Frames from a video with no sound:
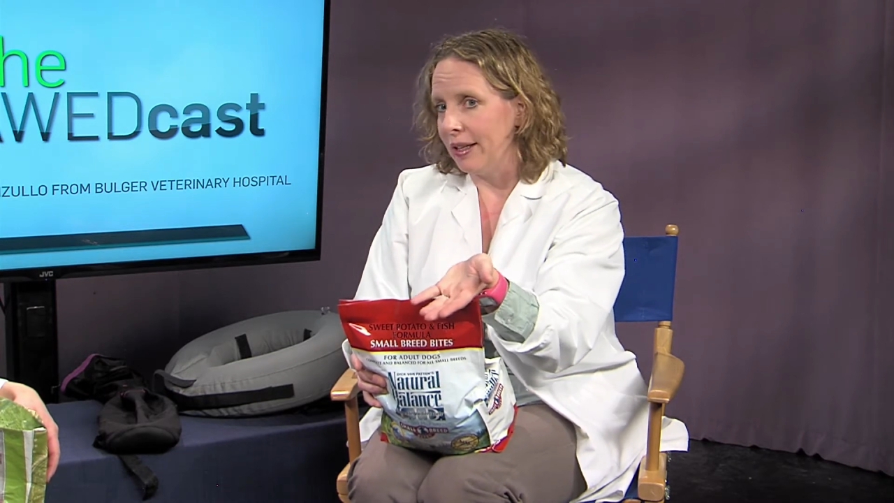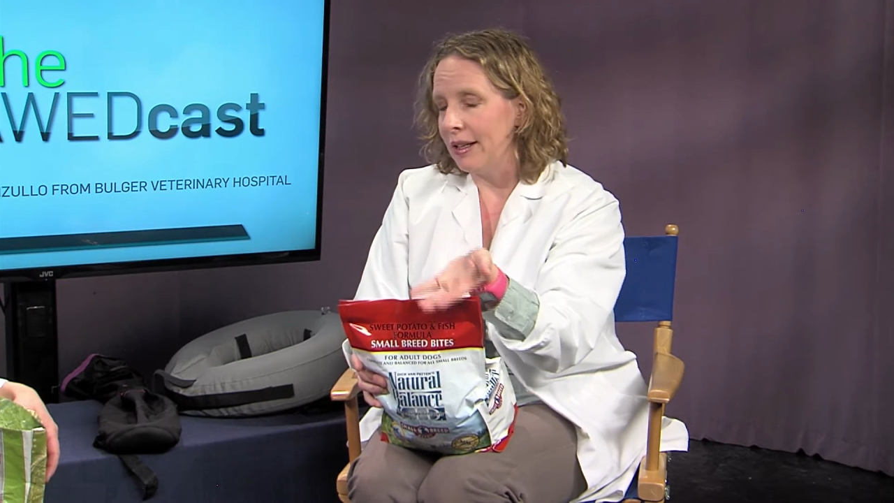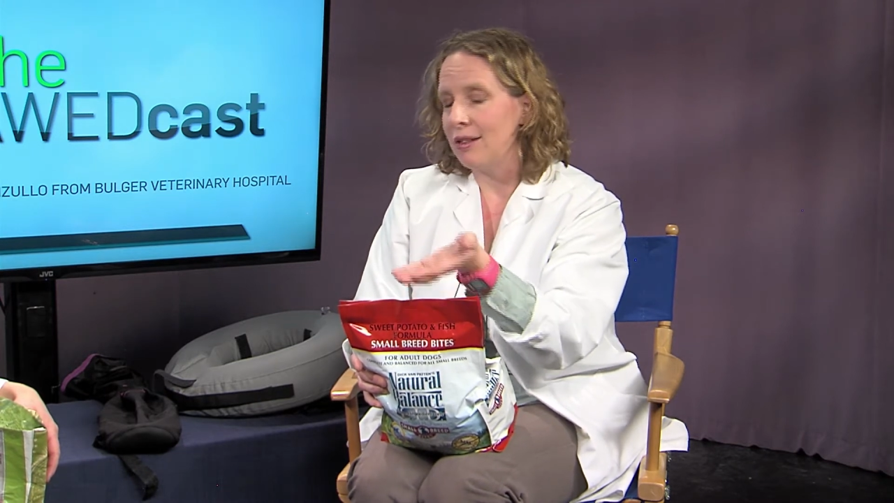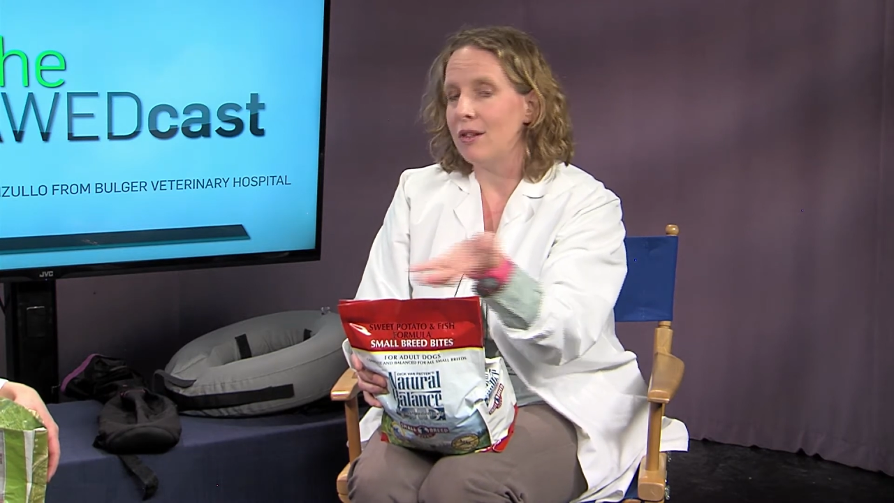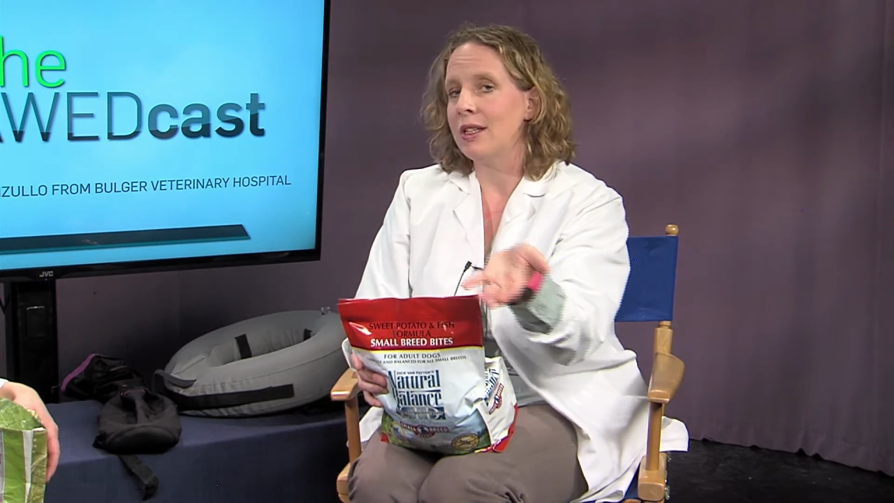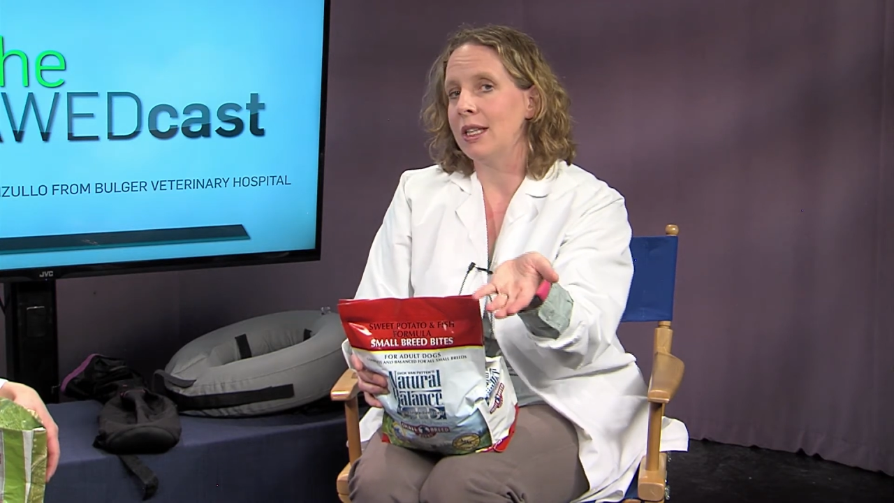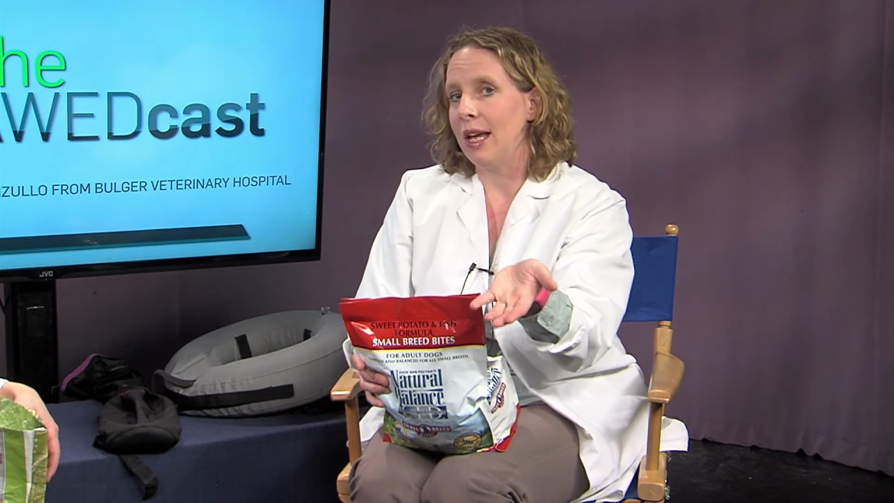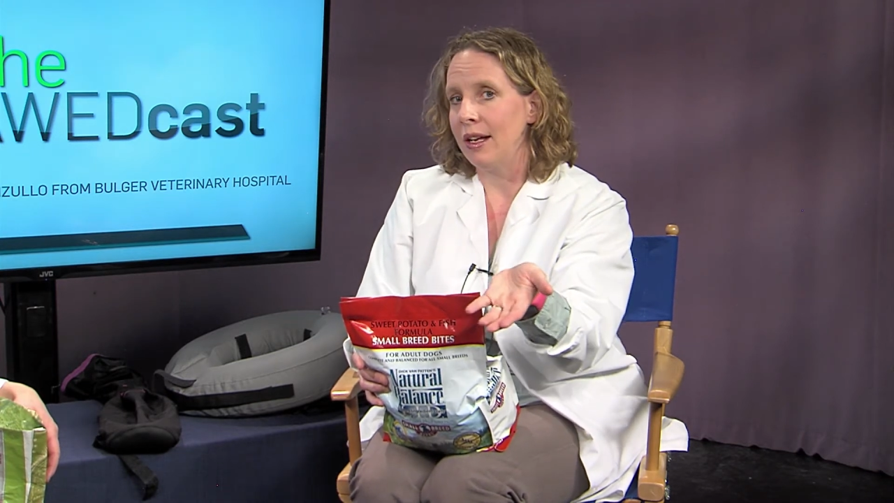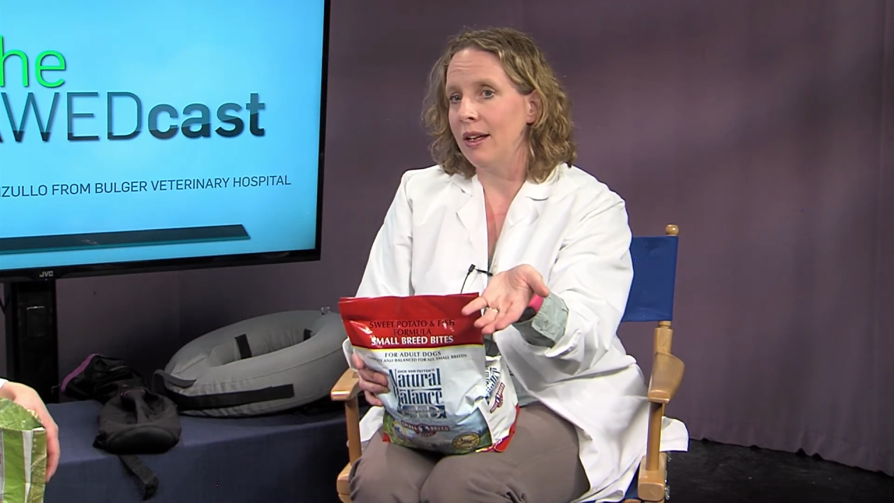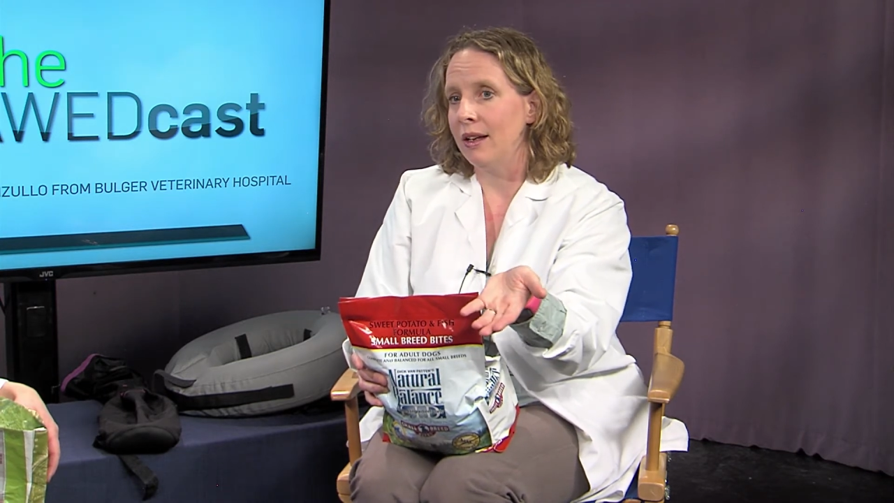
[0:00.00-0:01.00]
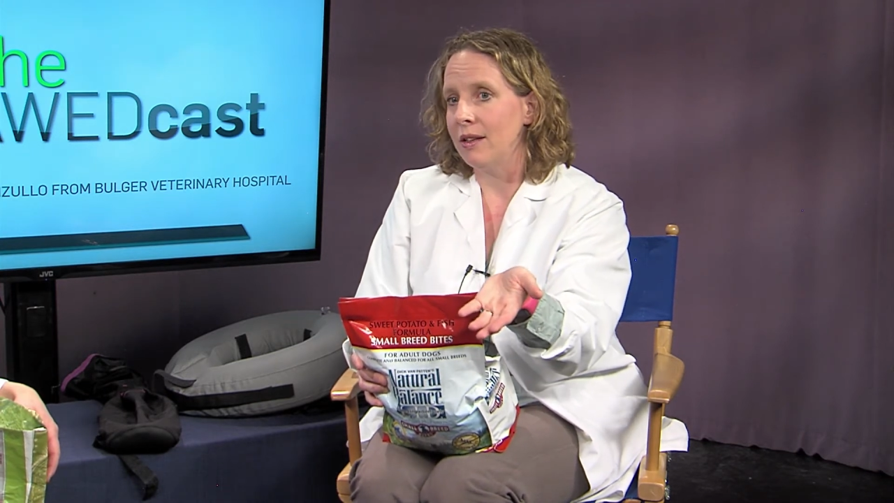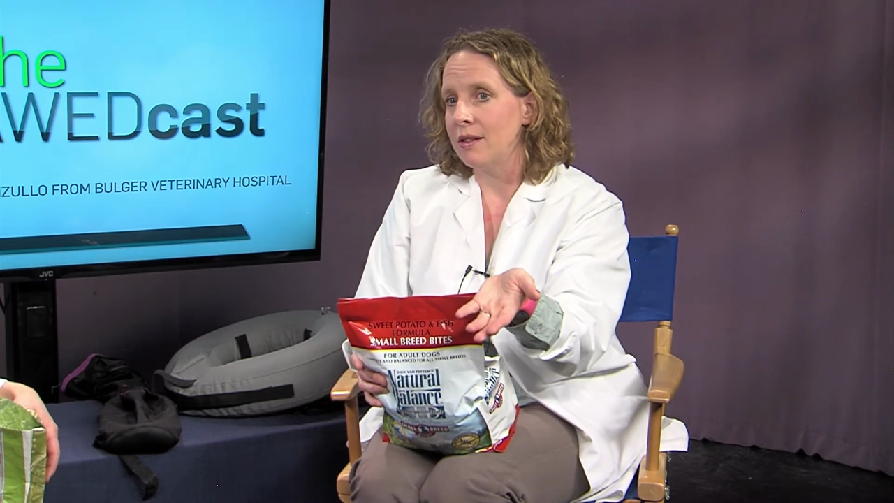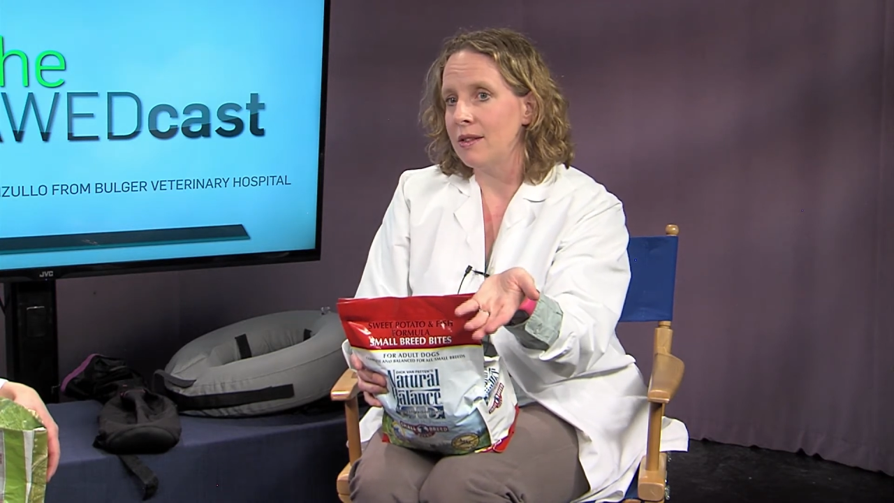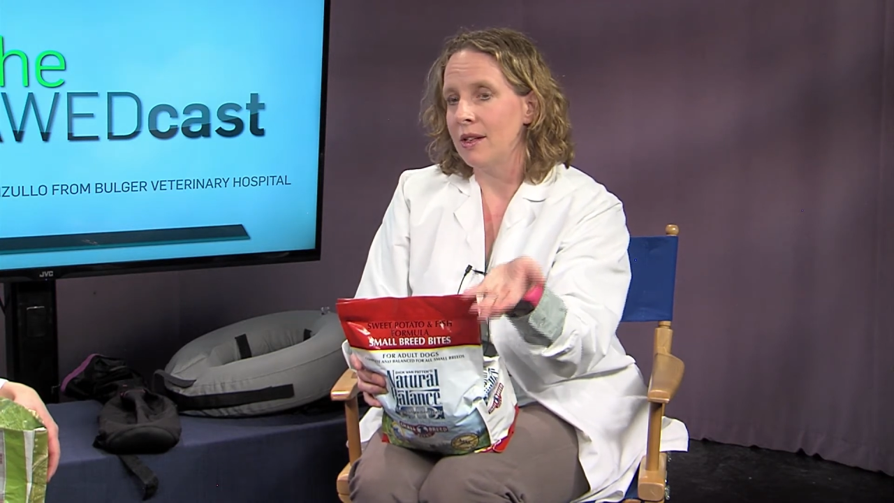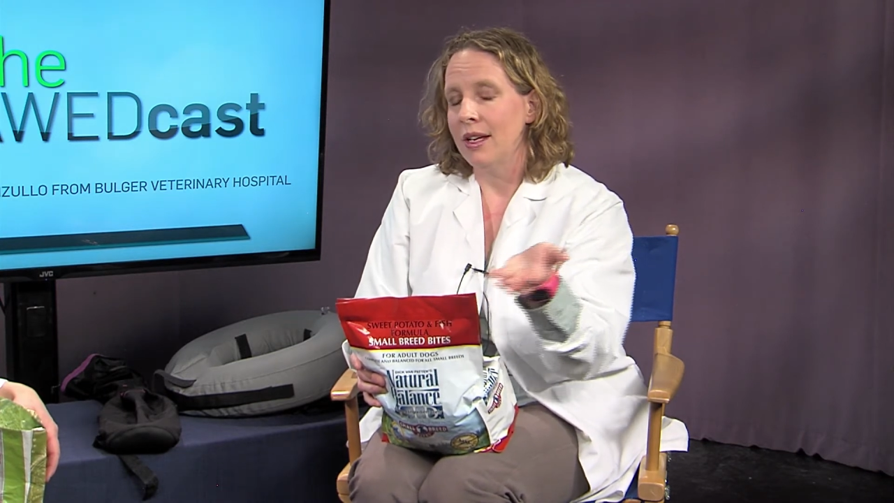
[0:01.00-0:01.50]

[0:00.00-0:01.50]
That's all that is.